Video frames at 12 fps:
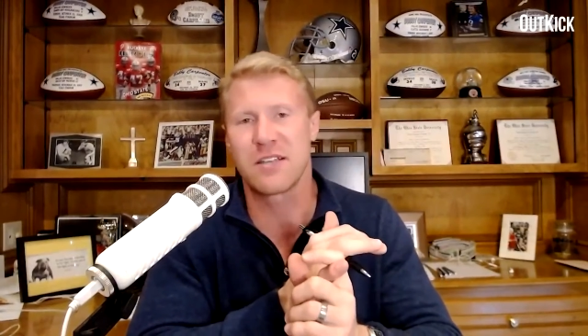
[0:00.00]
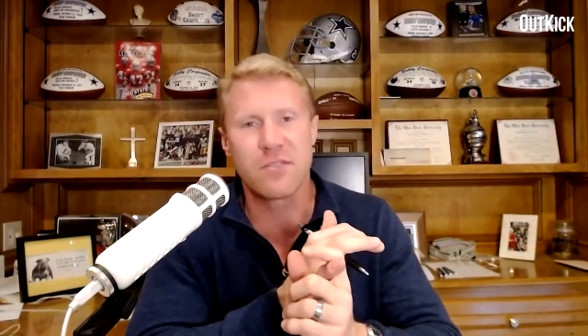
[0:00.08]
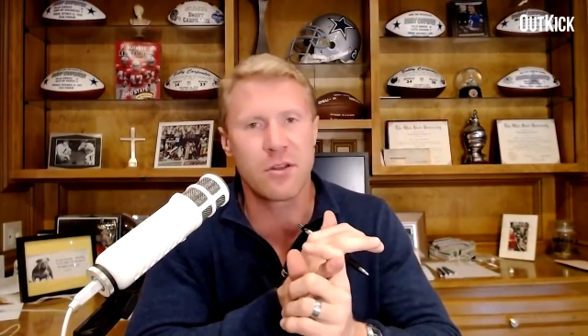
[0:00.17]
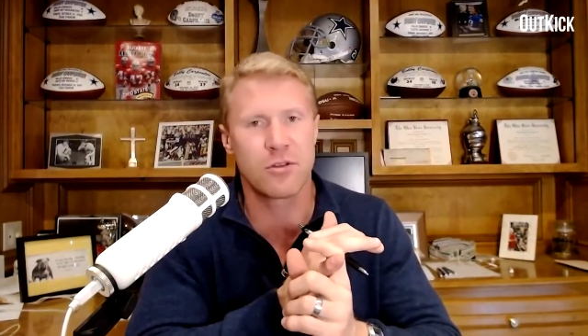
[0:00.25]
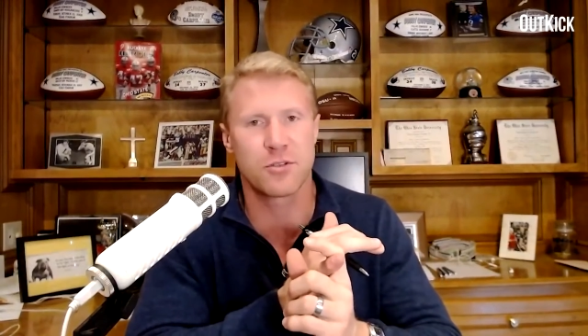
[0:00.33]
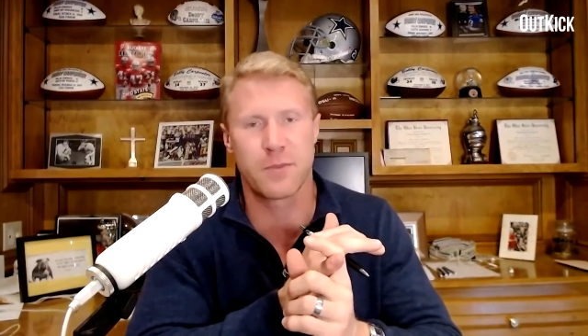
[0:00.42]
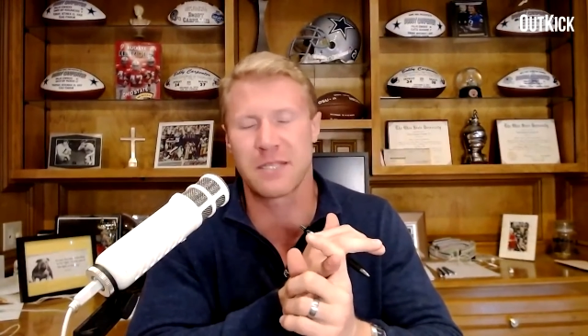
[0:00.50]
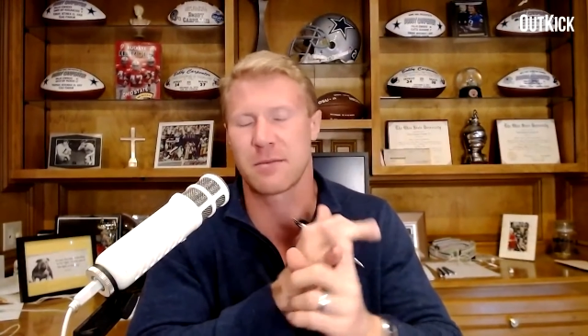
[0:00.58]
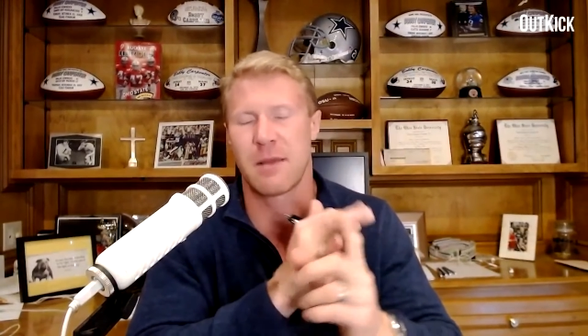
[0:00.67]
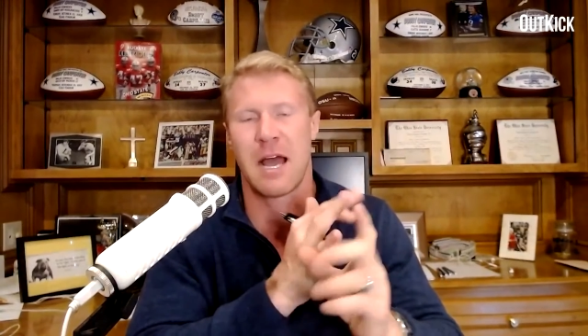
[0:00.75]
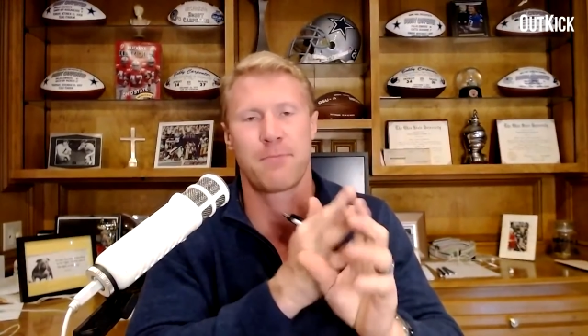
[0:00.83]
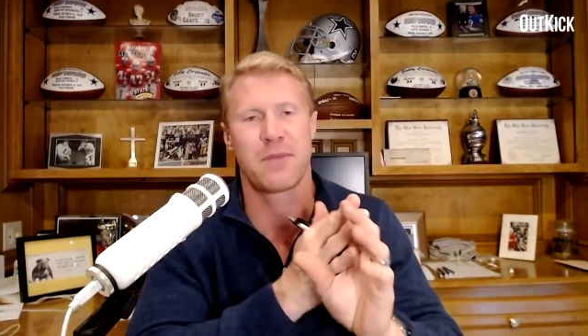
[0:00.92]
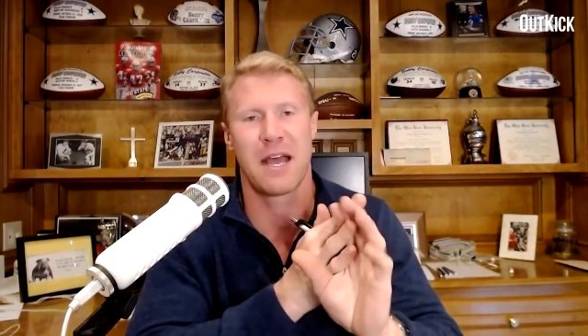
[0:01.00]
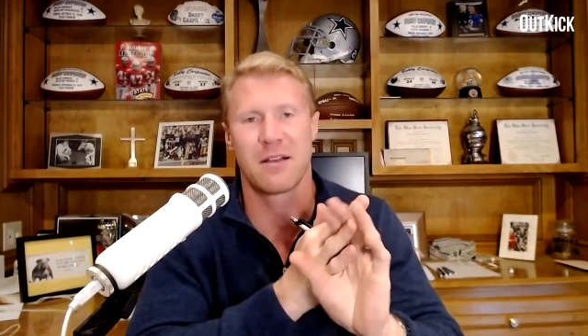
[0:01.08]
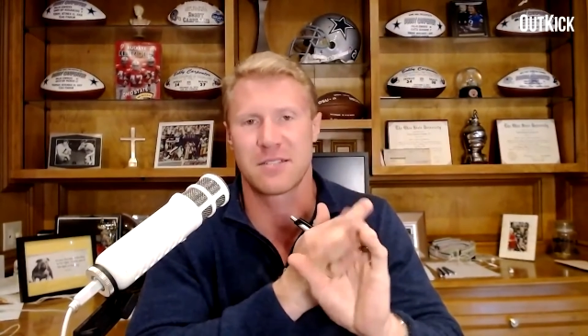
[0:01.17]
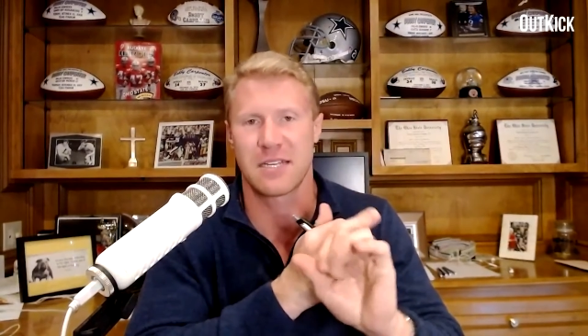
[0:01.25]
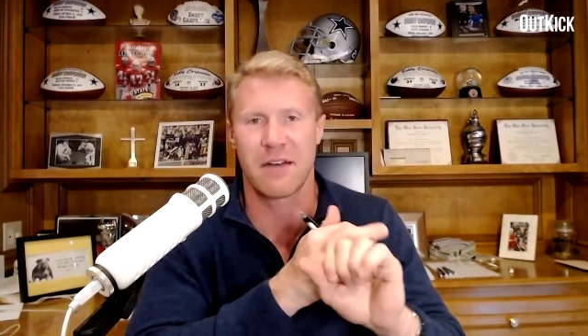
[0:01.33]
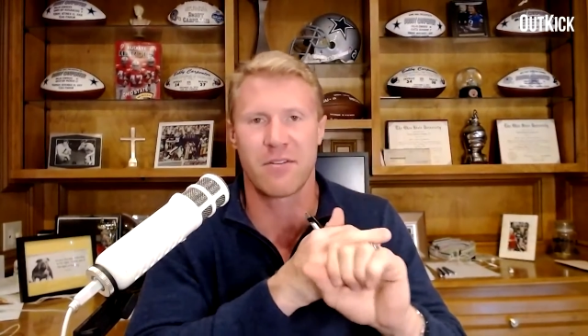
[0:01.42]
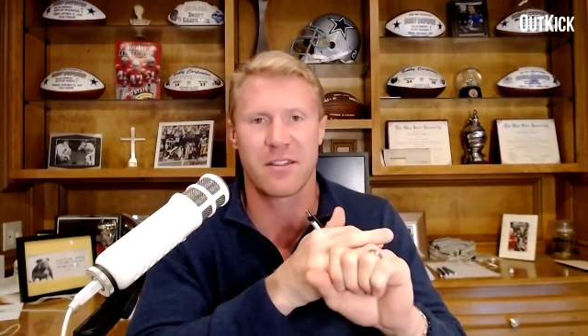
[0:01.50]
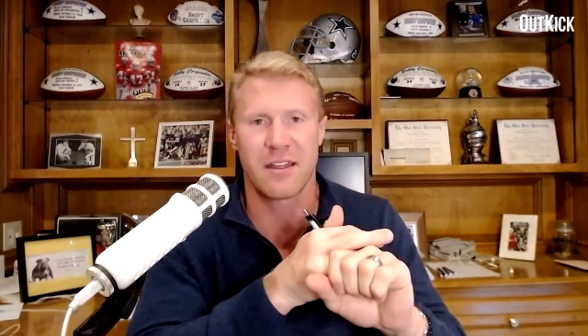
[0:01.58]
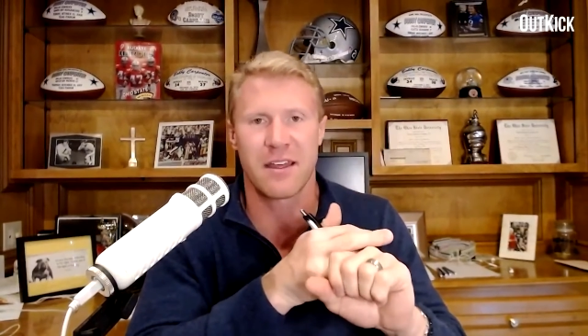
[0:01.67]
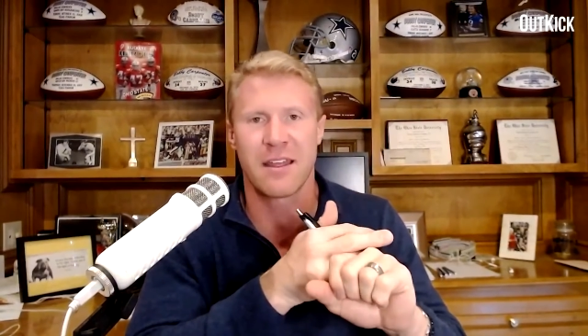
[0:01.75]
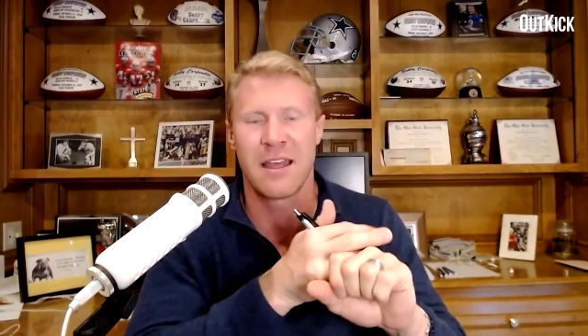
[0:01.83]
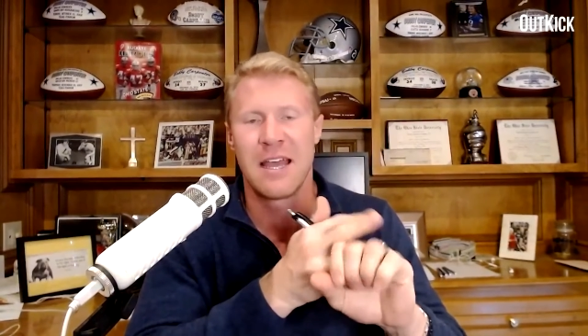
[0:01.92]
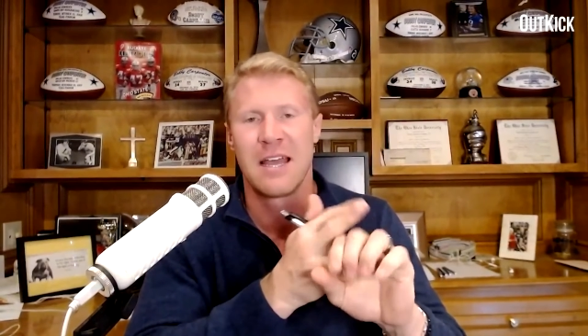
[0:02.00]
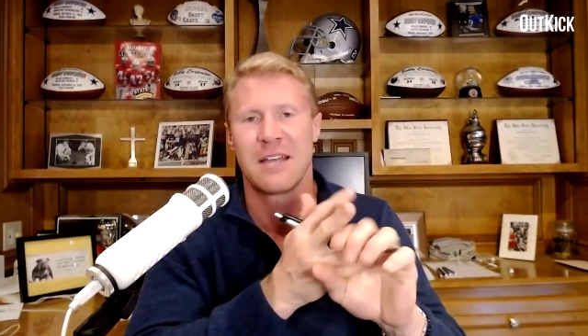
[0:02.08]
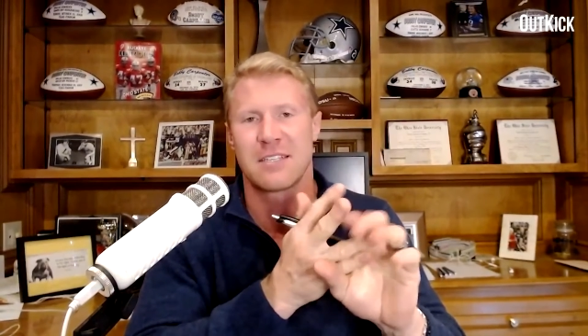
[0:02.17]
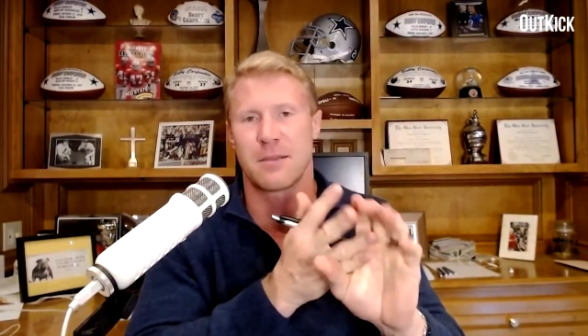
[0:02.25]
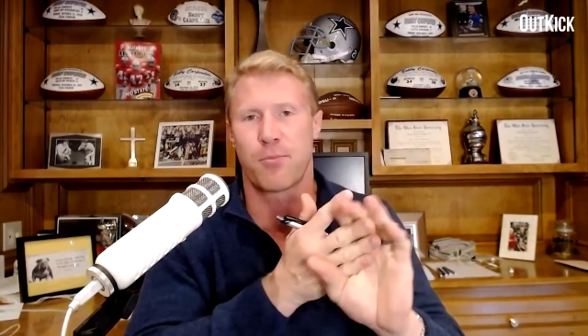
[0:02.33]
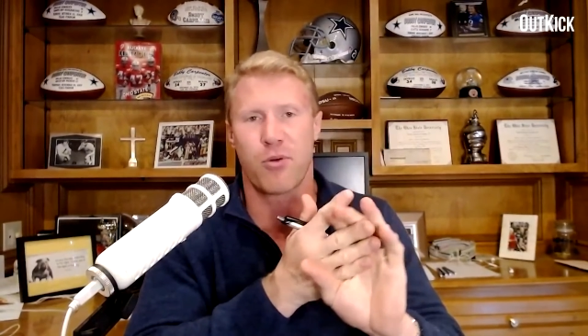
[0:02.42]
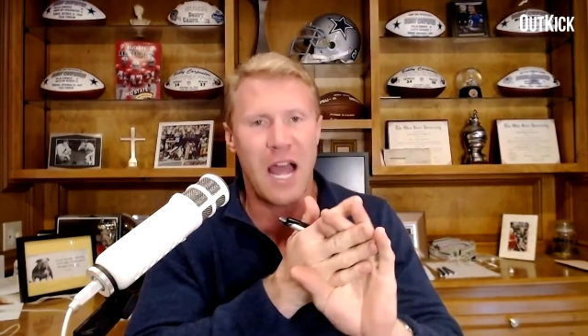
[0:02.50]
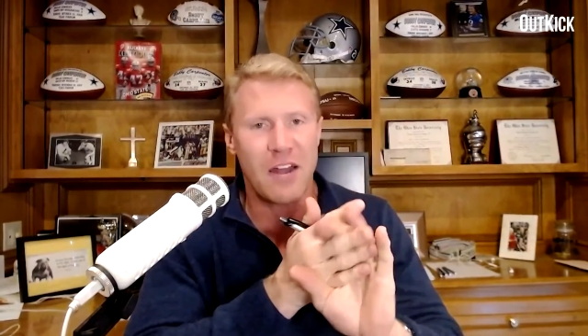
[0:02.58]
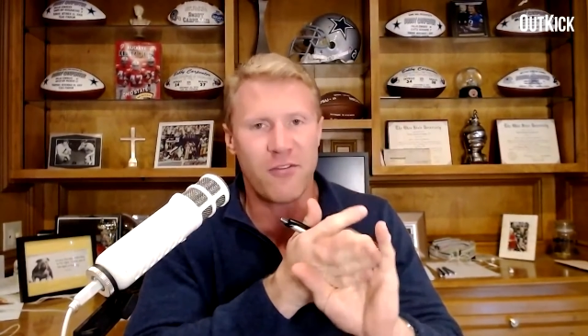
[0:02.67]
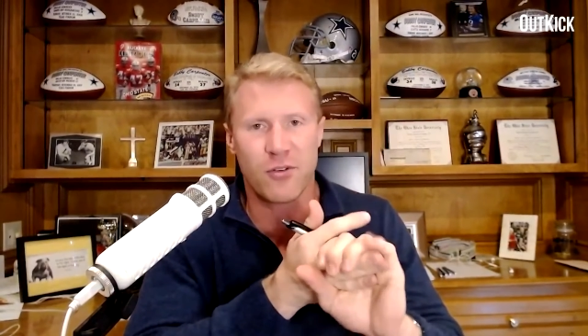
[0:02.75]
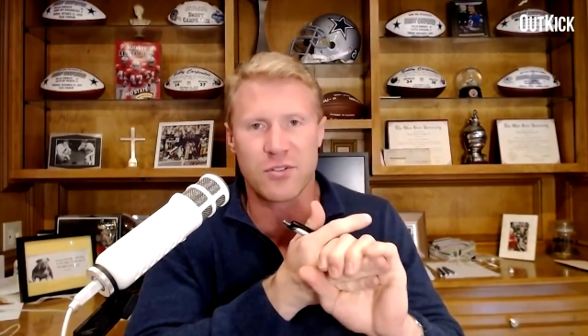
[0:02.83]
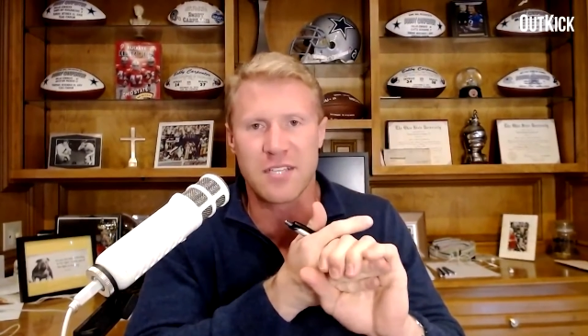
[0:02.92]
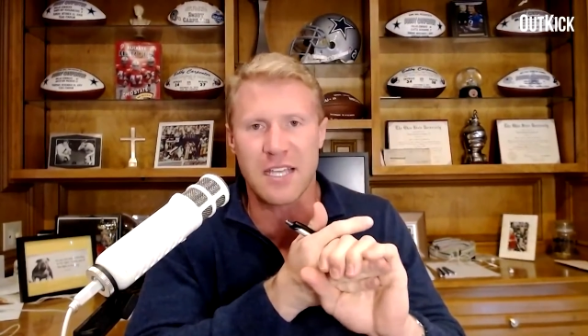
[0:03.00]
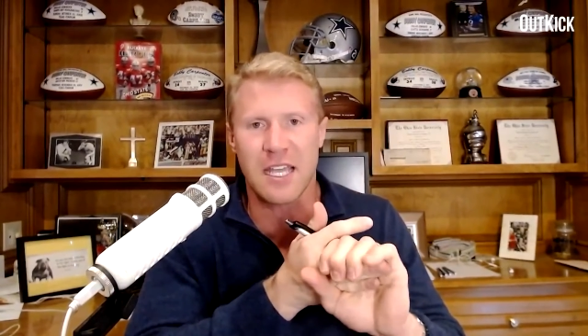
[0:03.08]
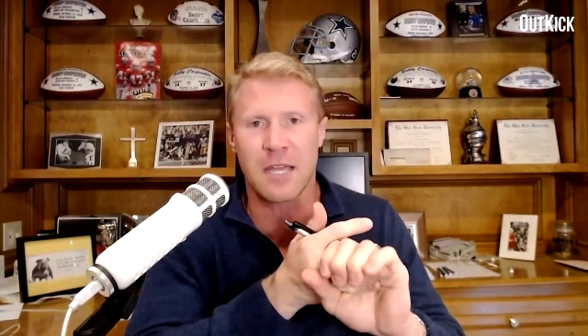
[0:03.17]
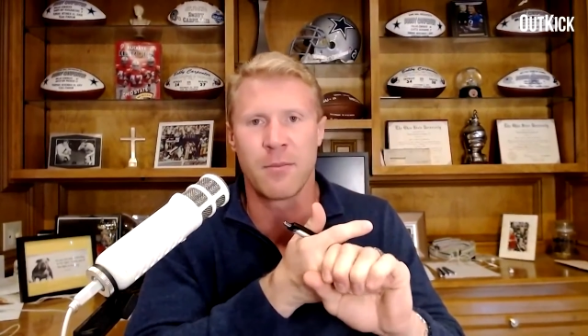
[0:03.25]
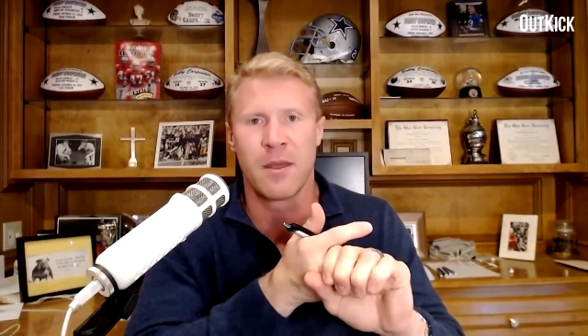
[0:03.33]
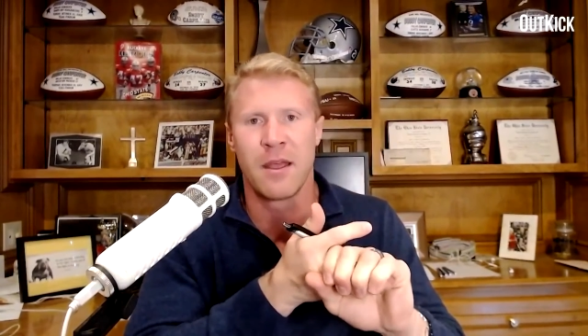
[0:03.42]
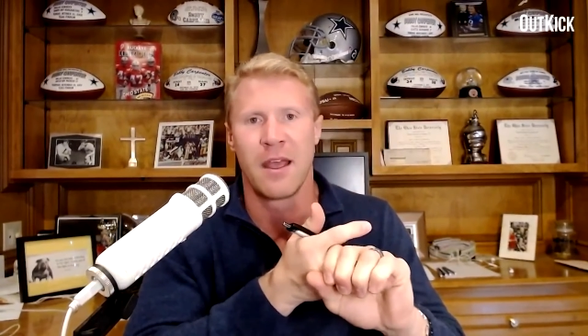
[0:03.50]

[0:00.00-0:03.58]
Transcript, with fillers: even though there's been some opt-outs and everything. It's a prideful team.